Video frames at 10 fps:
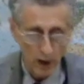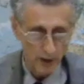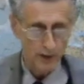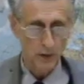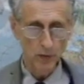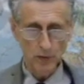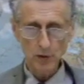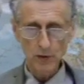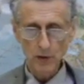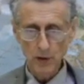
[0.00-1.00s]

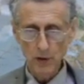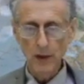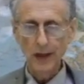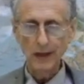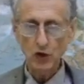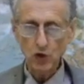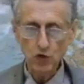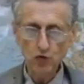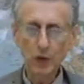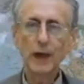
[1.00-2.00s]
particles is
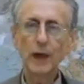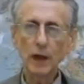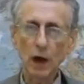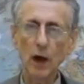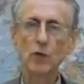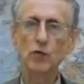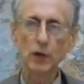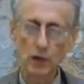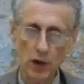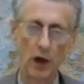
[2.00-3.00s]

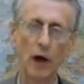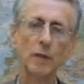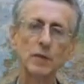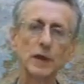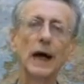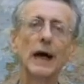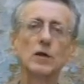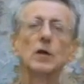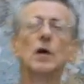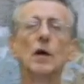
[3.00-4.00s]
300 times
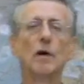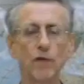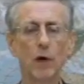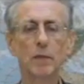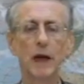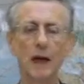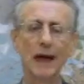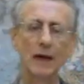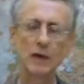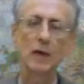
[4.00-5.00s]
that from
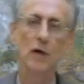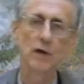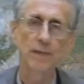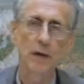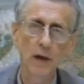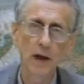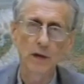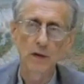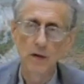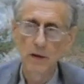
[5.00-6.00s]
galactic cosmic
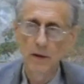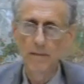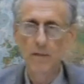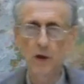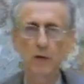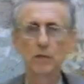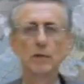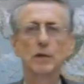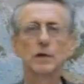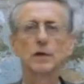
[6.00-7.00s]
rays. So
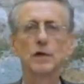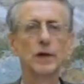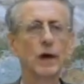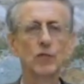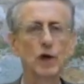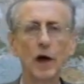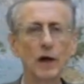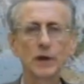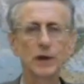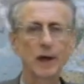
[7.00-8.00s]
there's no
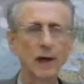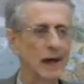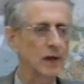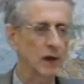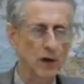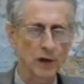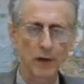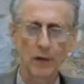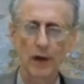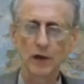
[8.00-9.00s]
chance that galactic
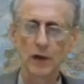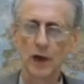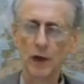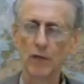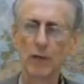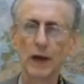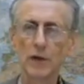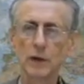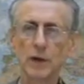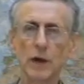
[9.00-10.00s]
cosmic rays can
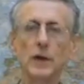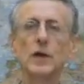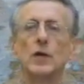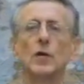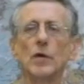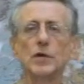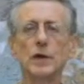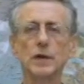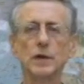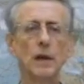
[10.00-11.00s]
overpower the sun. It's a
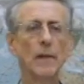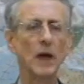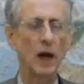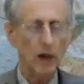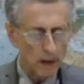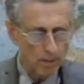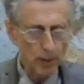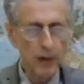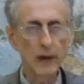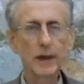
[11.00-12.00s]
nonsense, a
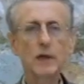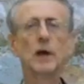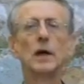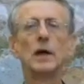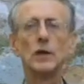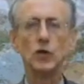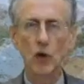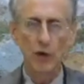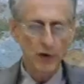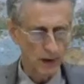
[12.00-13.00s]
complete
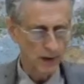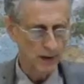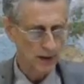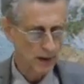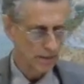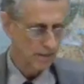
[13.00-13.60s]
nonsense.